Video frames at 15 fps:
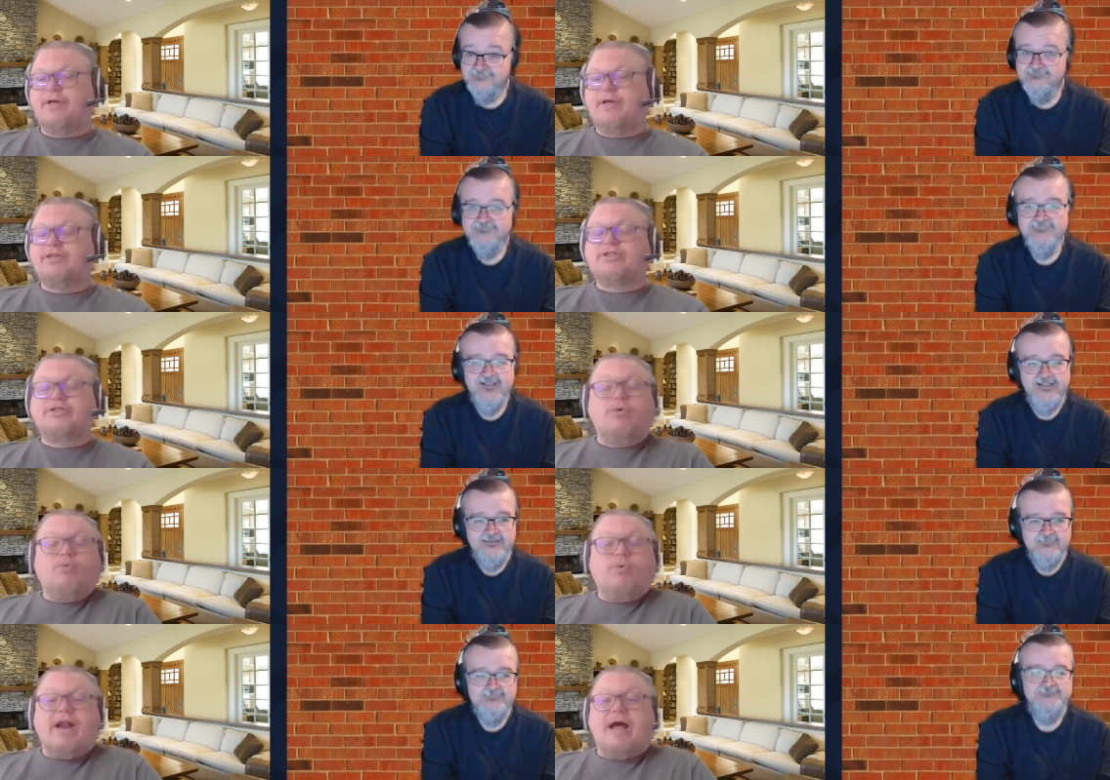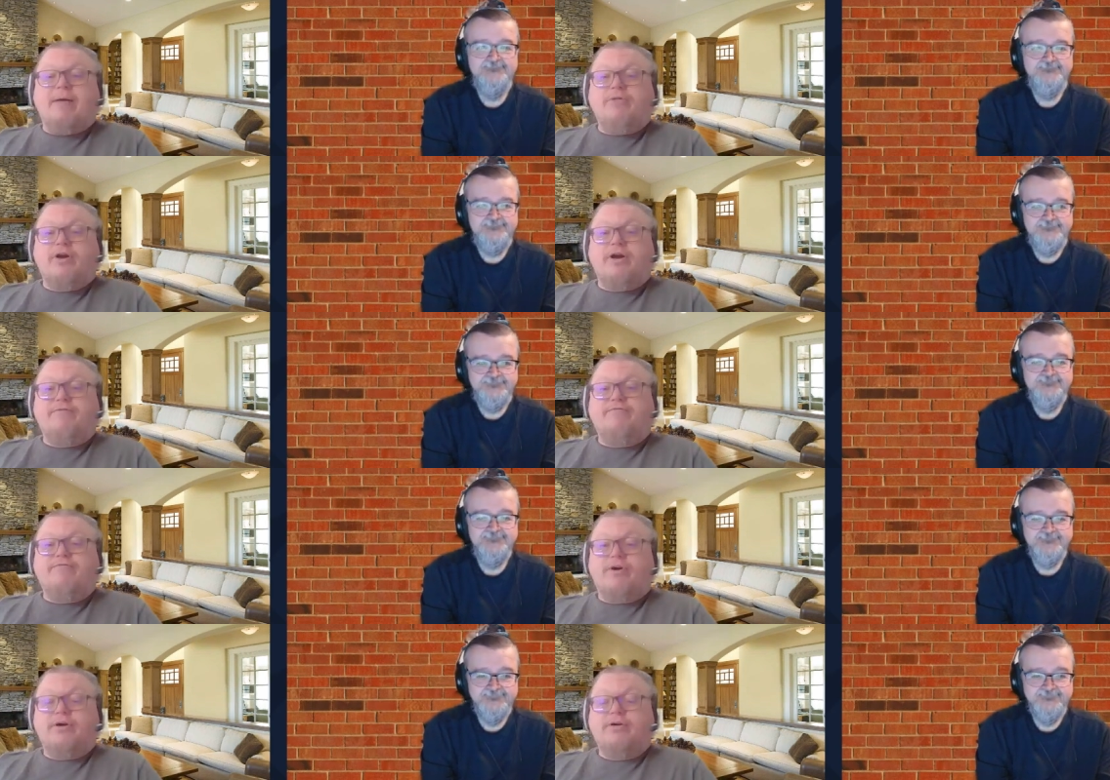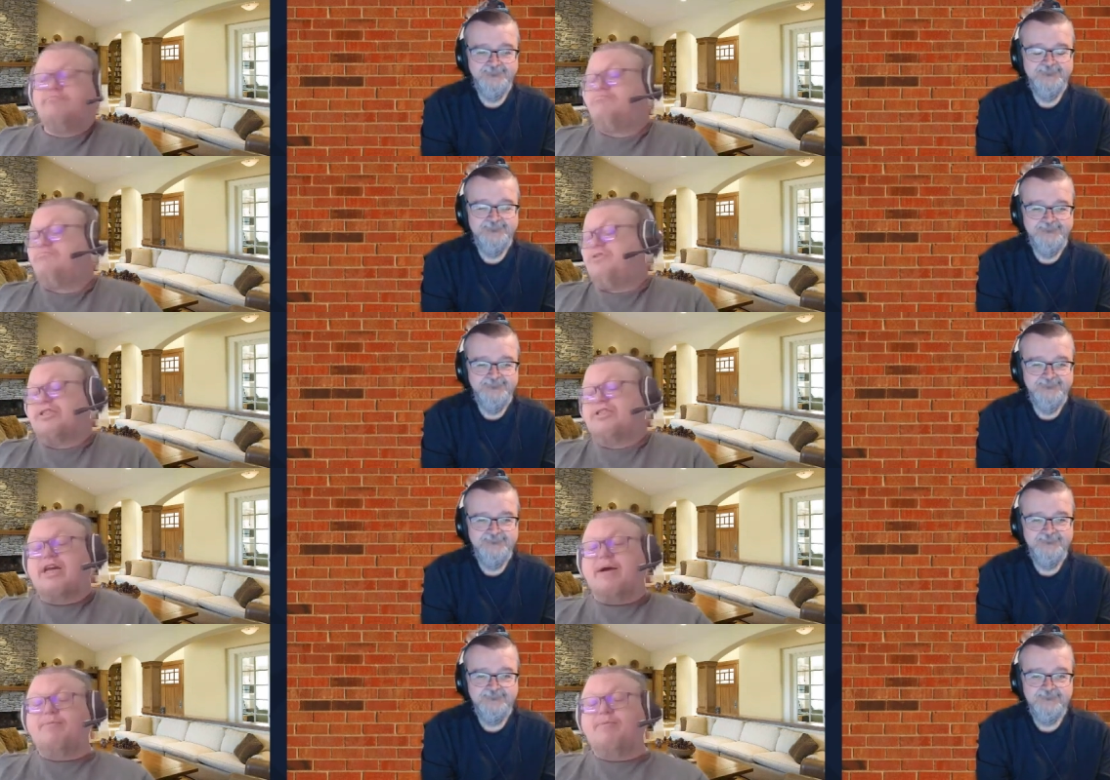Speaker 1: So yeah. what I'm looking for, just a
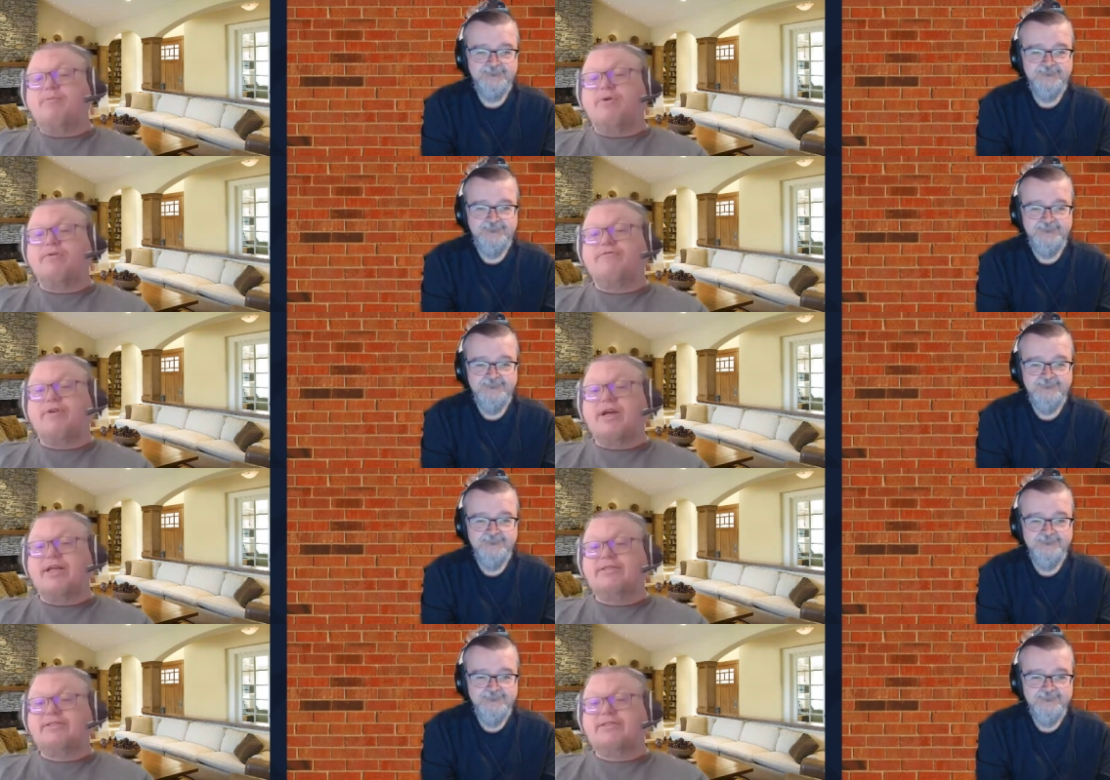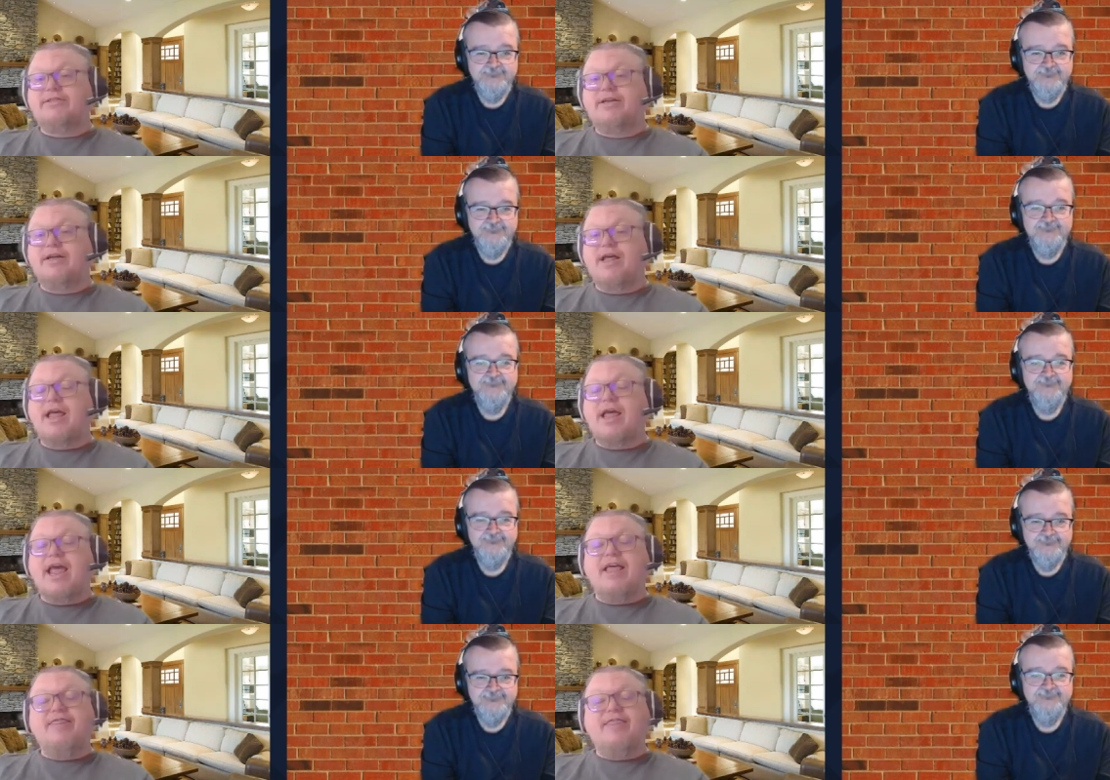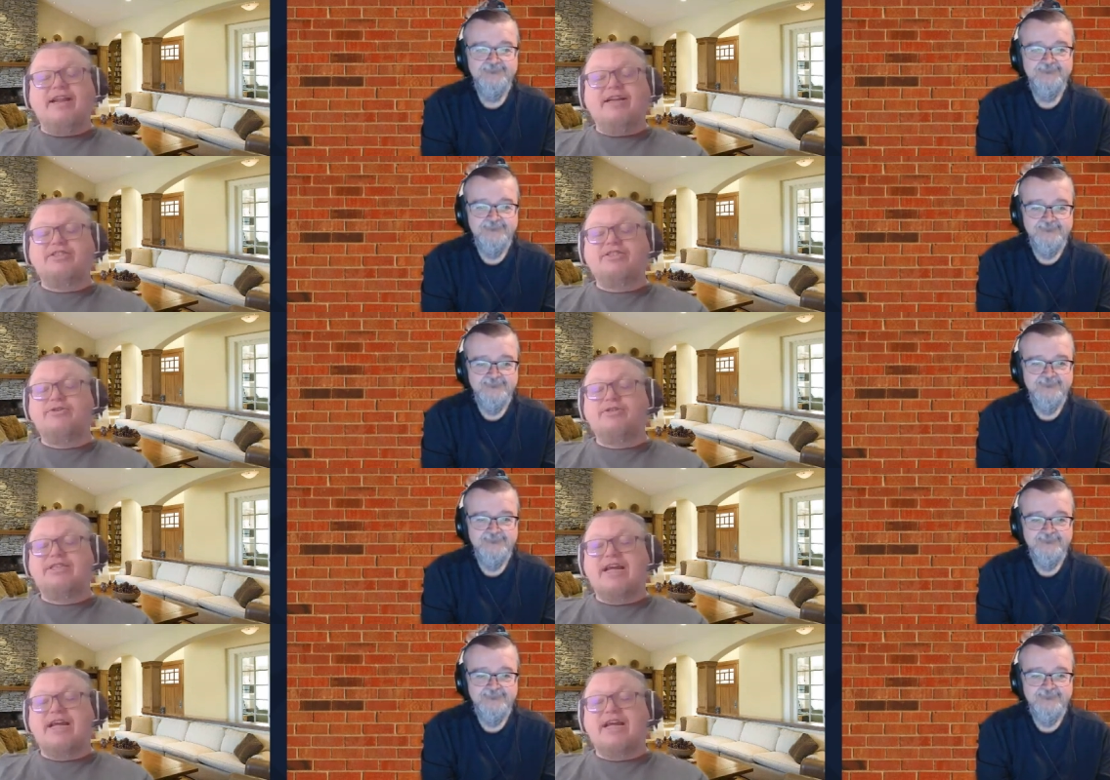couple more friends. And then as soon as I